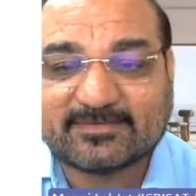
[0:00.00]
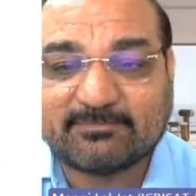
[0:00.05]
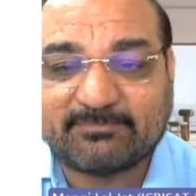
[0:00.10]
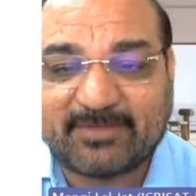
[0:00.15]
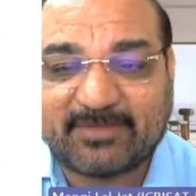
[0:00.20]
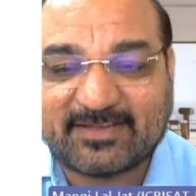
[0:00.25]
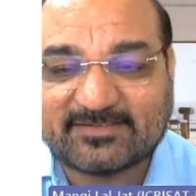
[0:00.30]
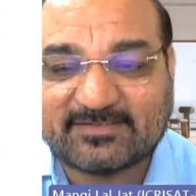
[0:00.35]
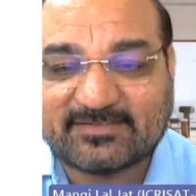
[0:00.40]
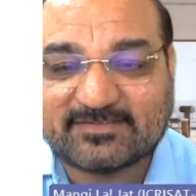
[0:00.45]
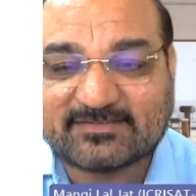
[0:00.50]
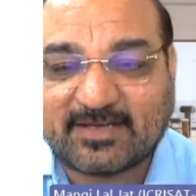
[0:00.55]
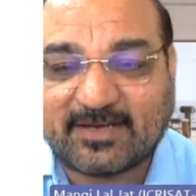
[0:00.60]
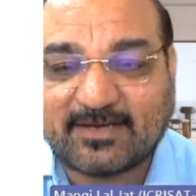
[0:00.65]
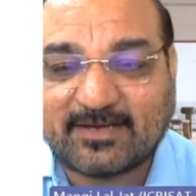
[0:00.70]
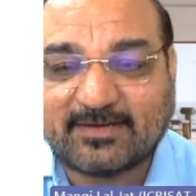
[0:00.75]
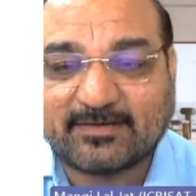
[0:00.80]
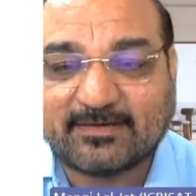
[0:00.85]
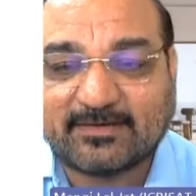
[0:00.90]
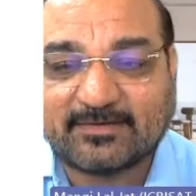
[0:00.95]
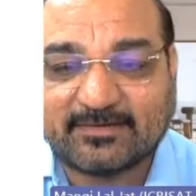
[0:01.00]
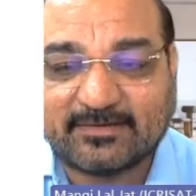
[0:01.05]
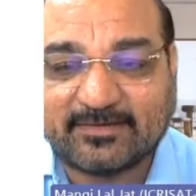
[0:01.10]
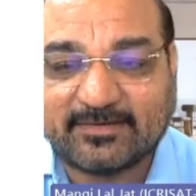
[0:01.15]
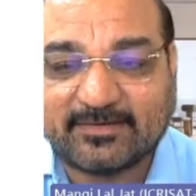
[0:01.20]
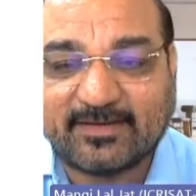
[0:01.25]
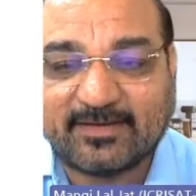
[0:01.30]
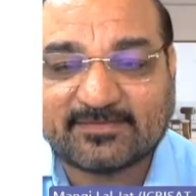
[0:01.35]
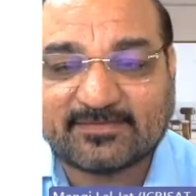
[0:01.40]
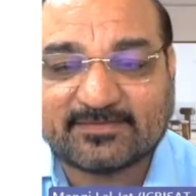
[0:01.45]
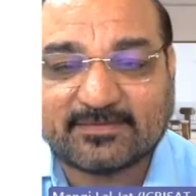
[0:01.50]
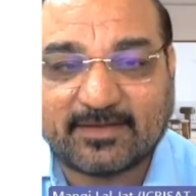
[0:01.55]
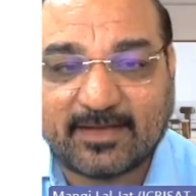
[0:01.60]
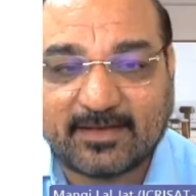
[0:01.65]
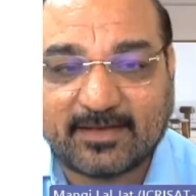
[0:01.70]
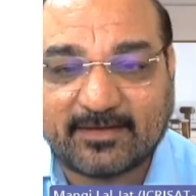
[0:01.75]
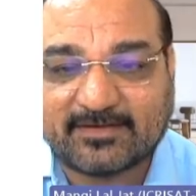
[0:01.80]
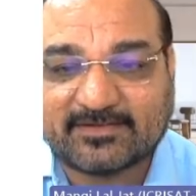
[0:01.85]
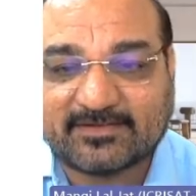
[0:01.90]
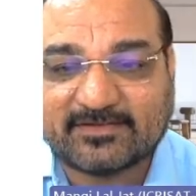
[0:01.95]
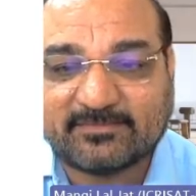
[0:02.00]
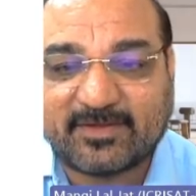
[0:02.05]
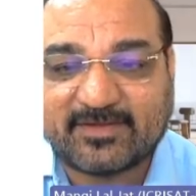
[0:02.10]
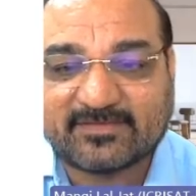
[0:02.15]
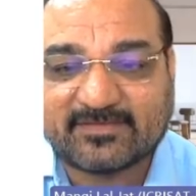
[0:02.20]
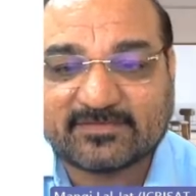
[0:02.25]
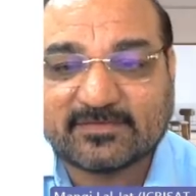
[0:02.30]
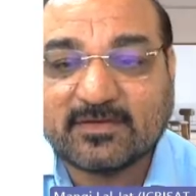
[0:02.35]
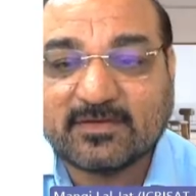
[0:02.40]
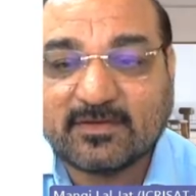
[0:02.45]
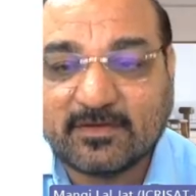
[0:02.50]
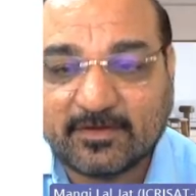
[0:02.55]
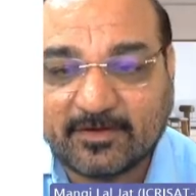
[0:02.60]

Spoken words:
and pesticide and irrigation energy-based